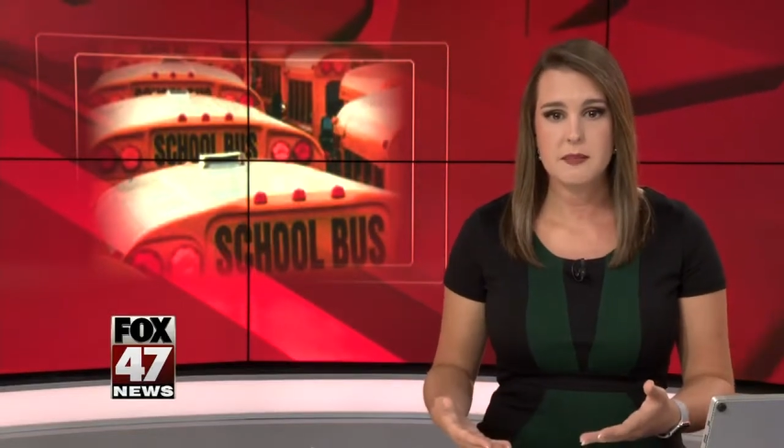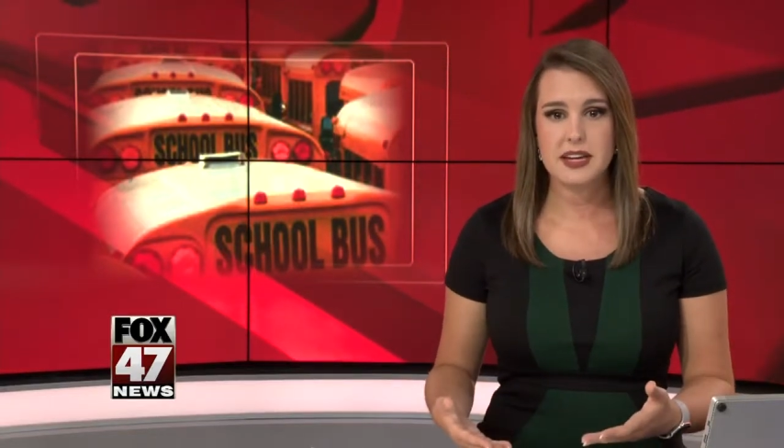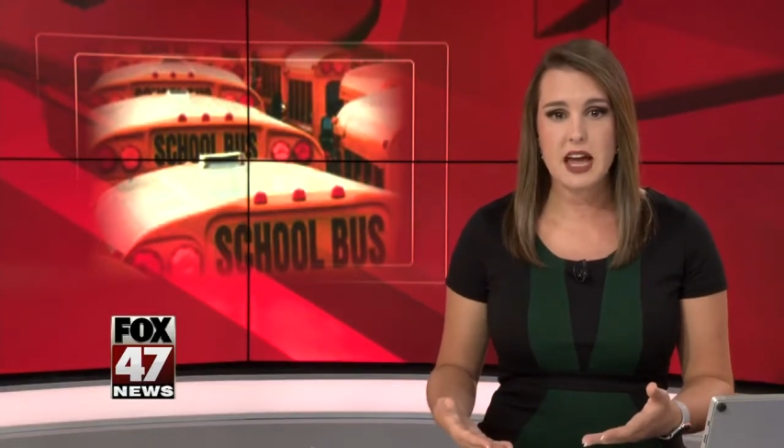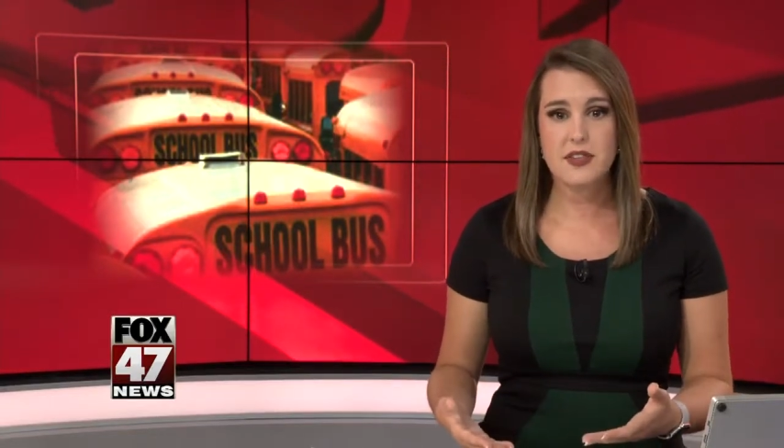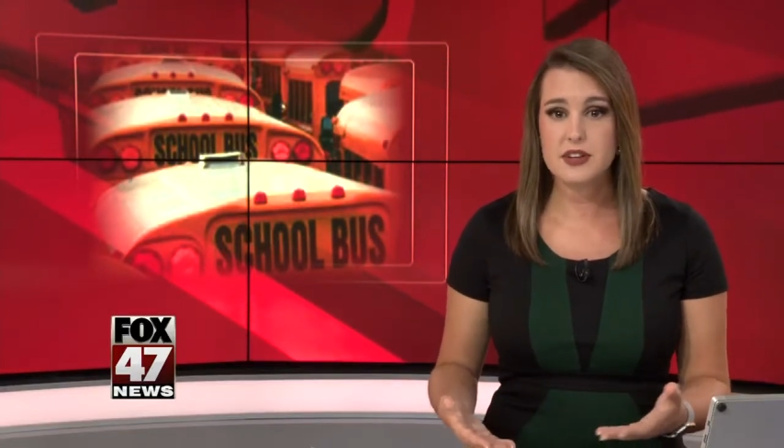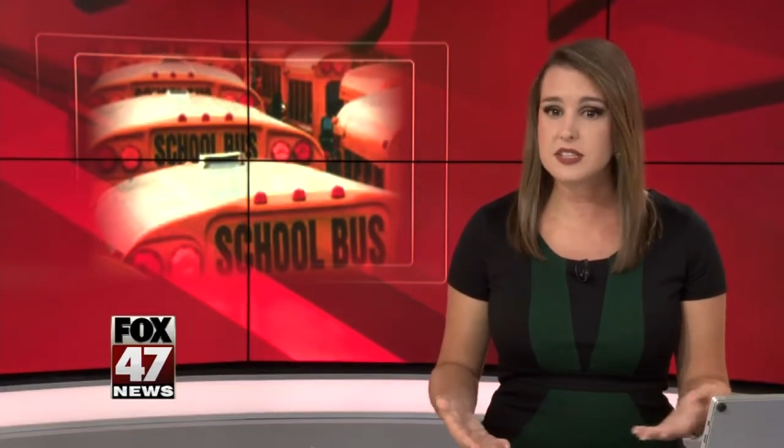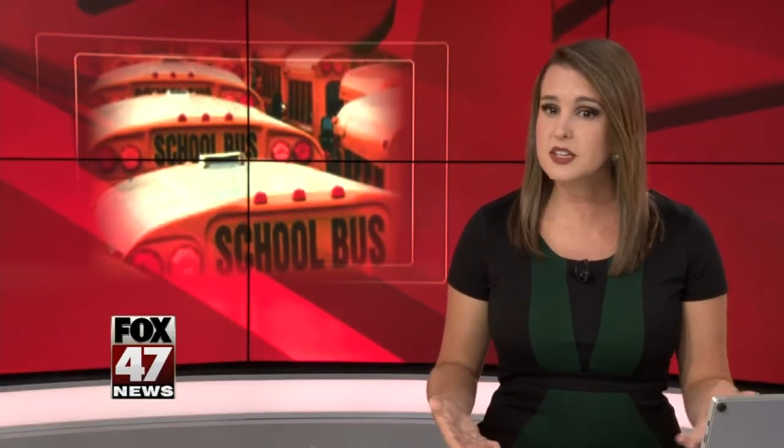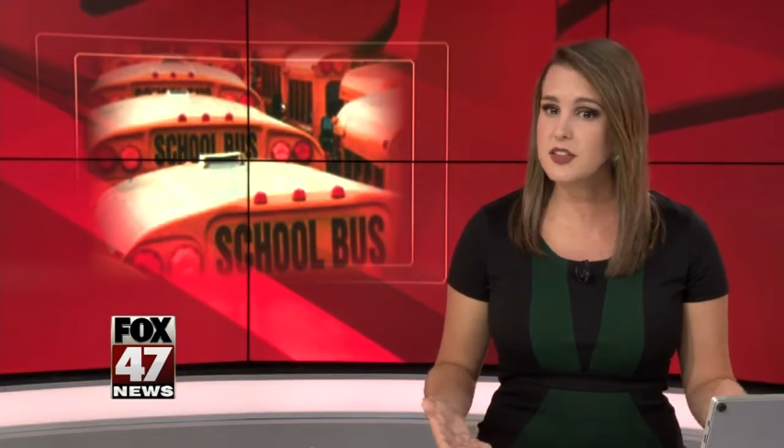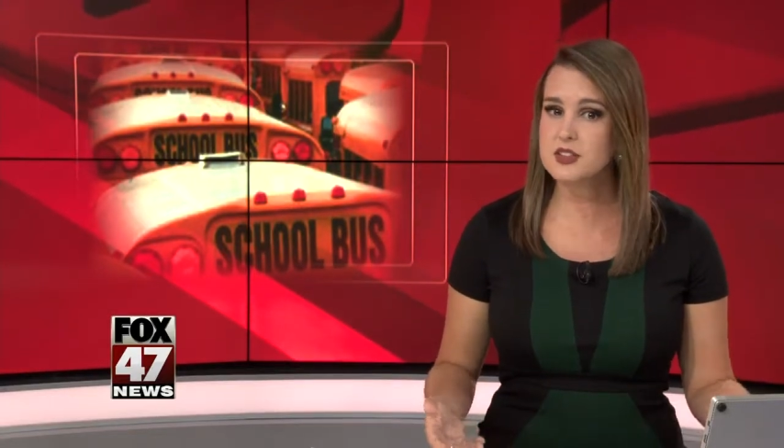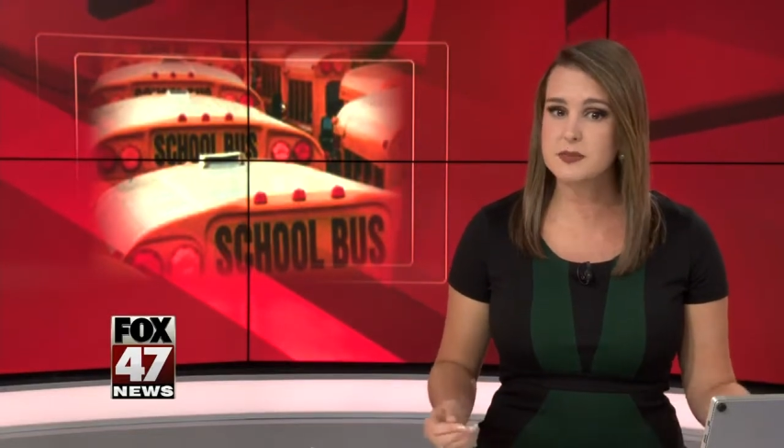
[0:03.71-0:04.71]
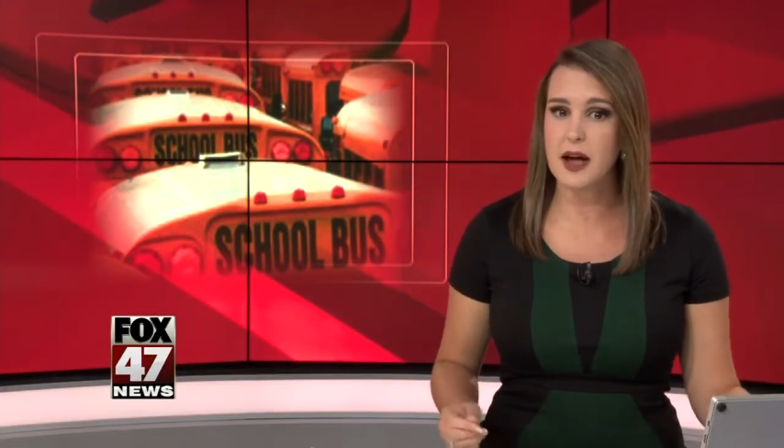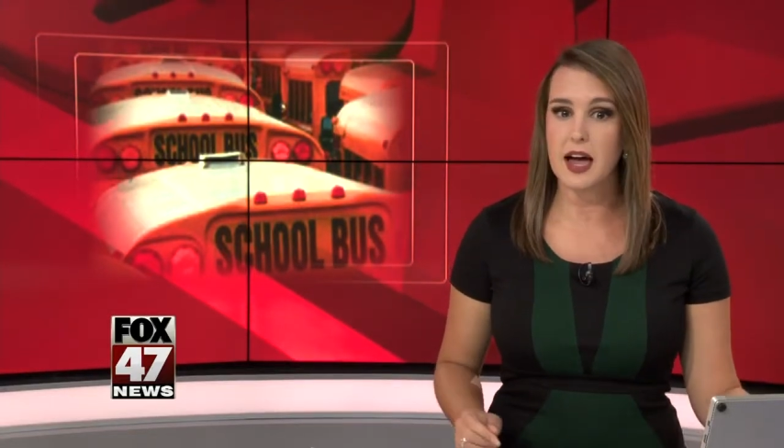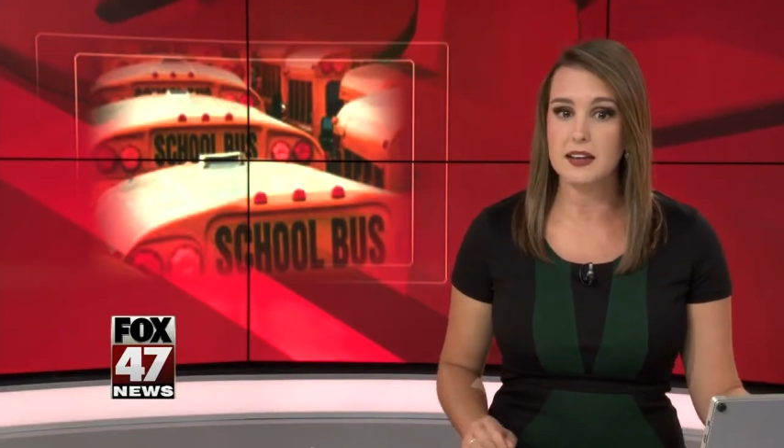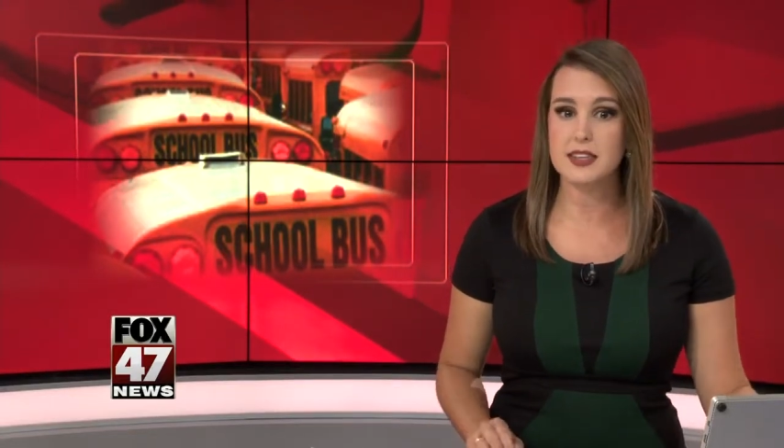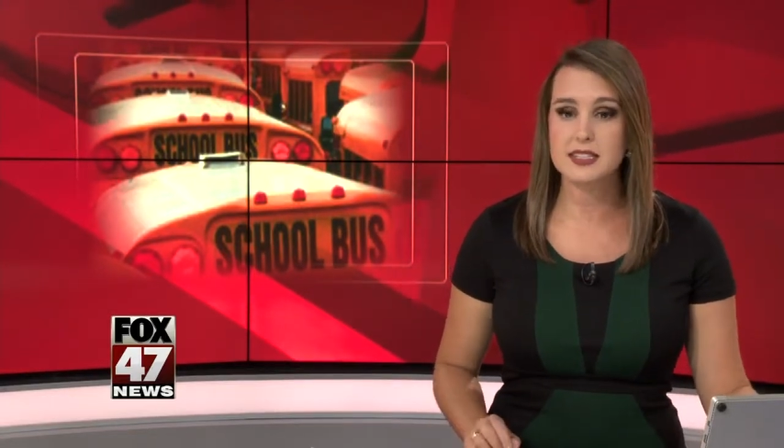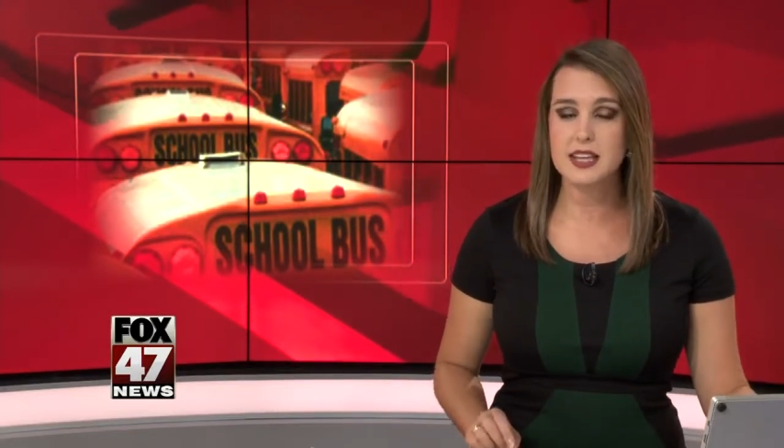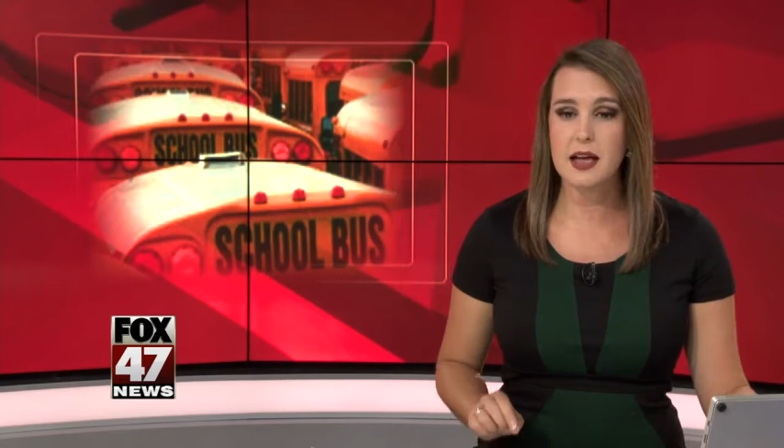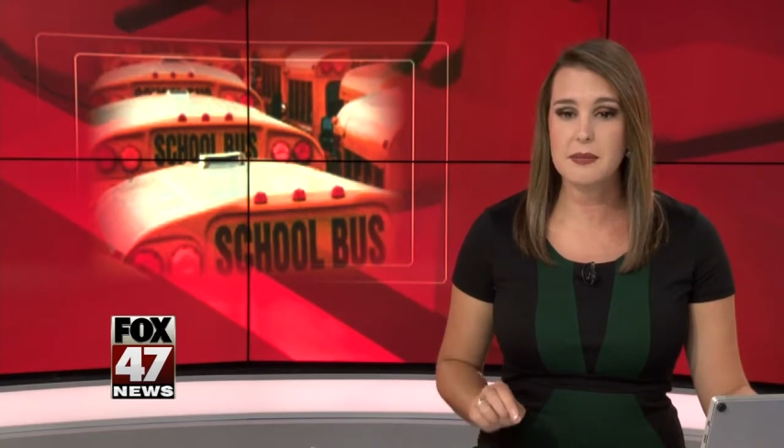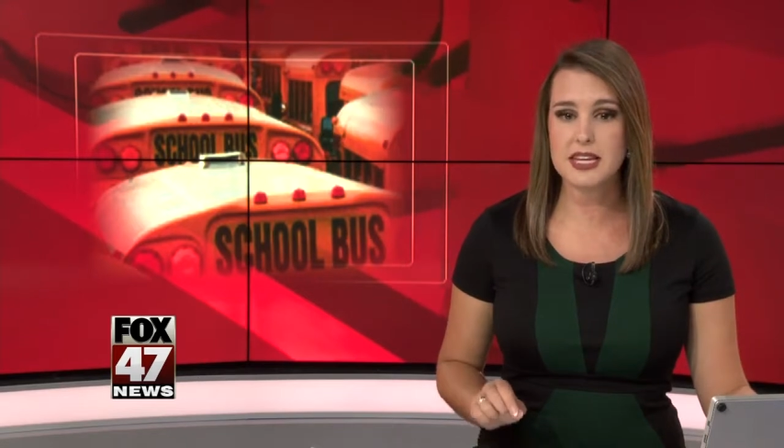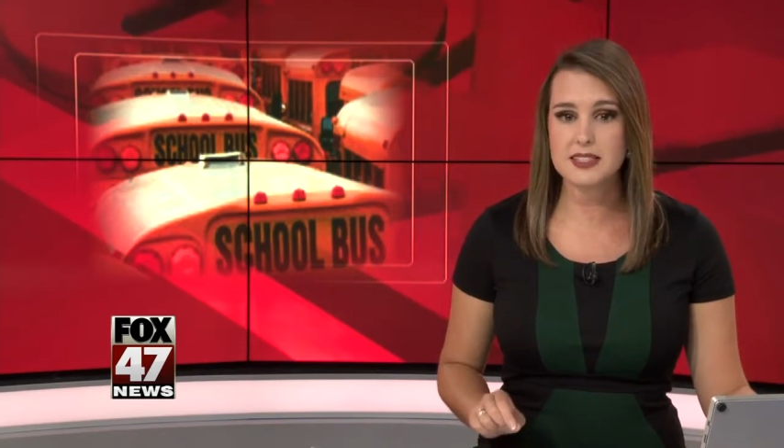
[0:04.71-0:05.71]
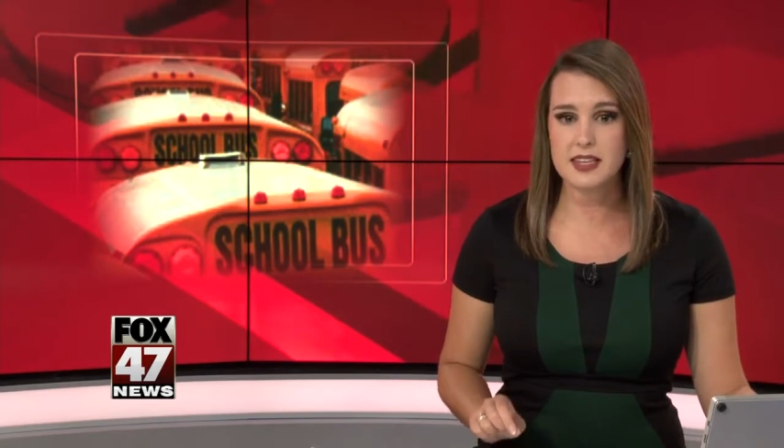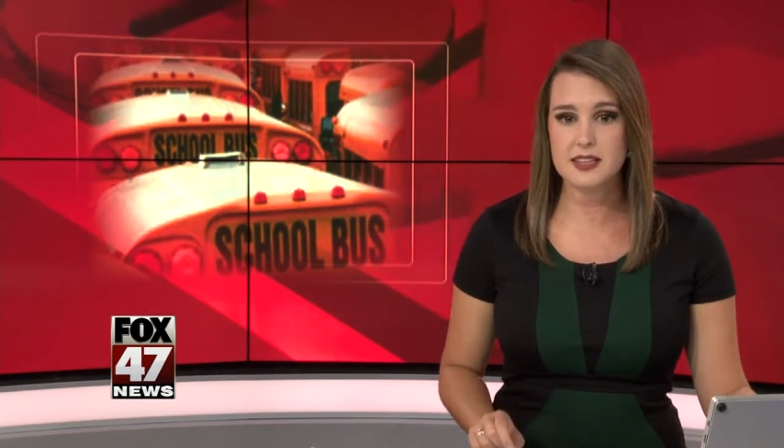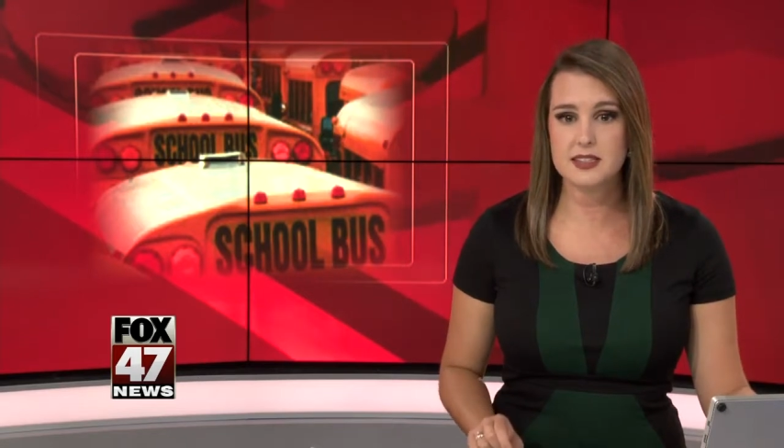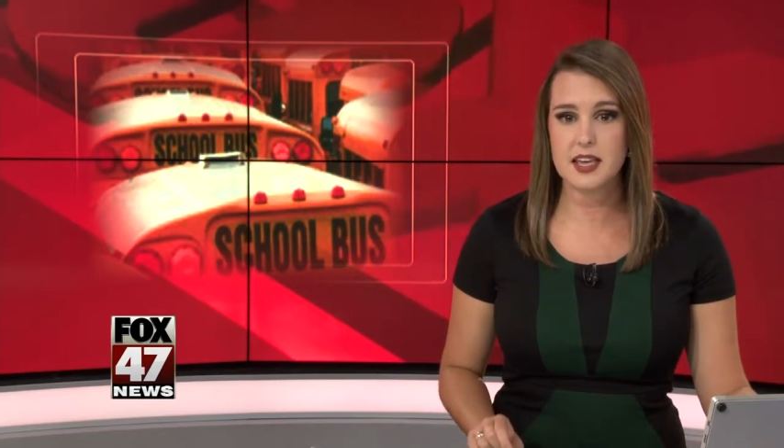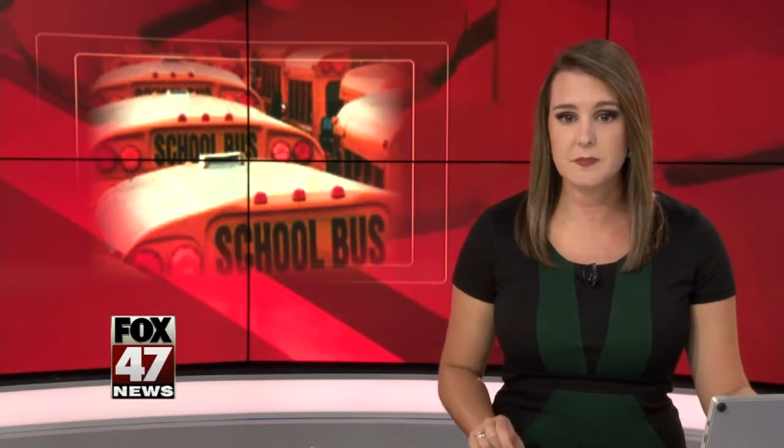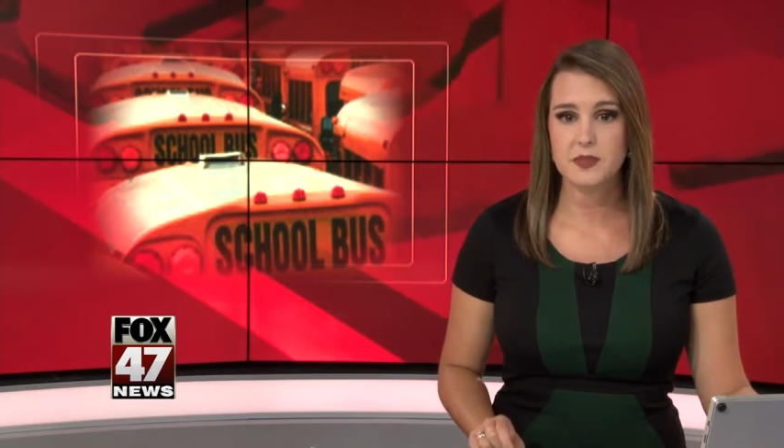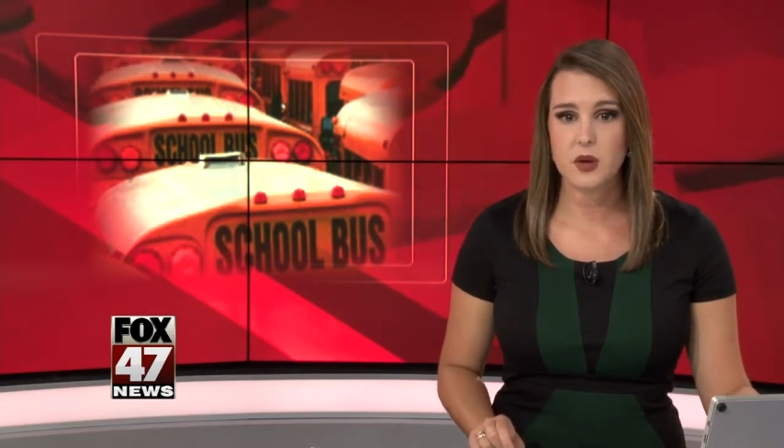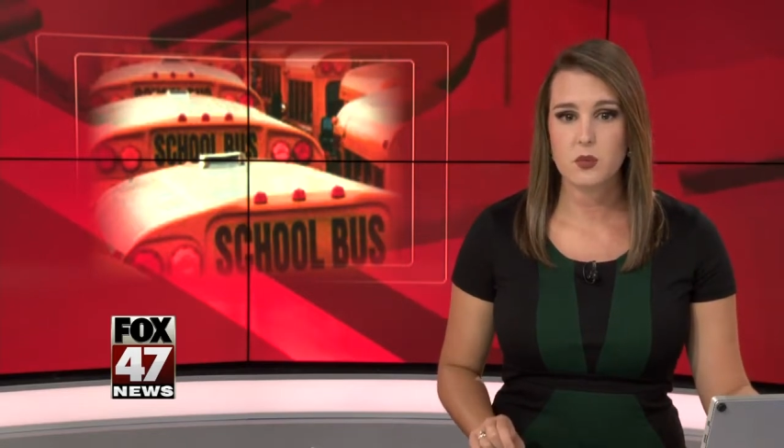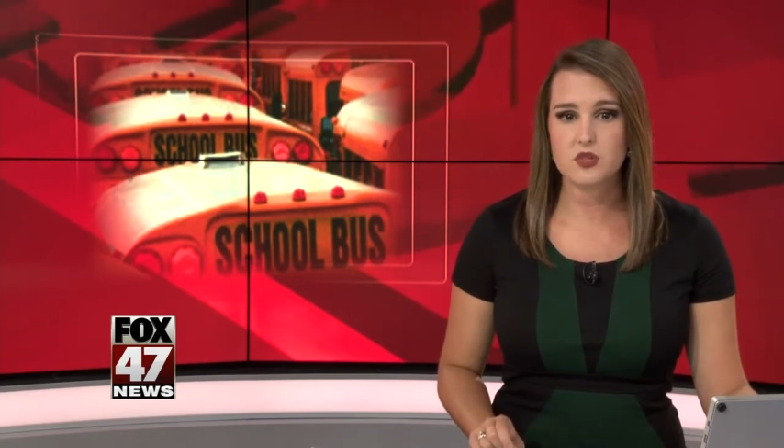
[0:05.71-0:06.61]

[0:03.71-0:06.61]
but now there's another spot, this time in East Lansing,